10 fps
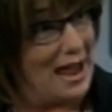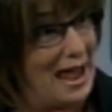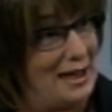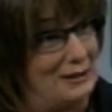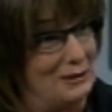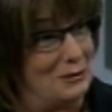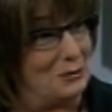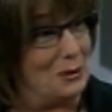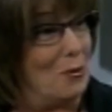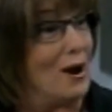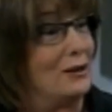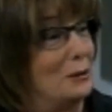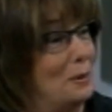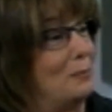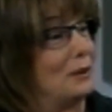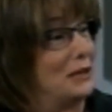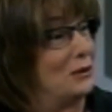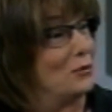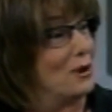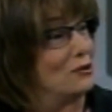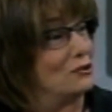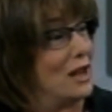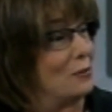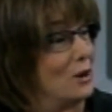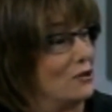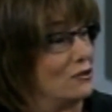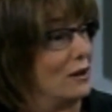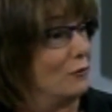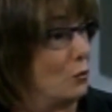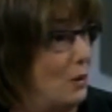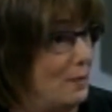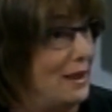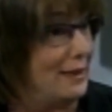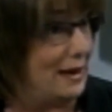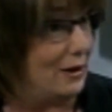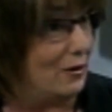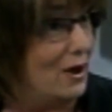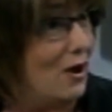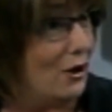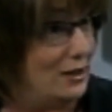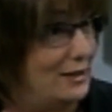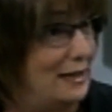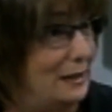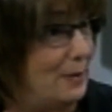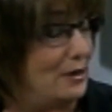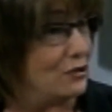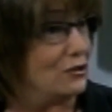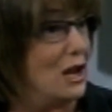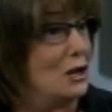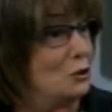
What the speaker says: And we wanted the people here to understand what it's like for women there on a daily basis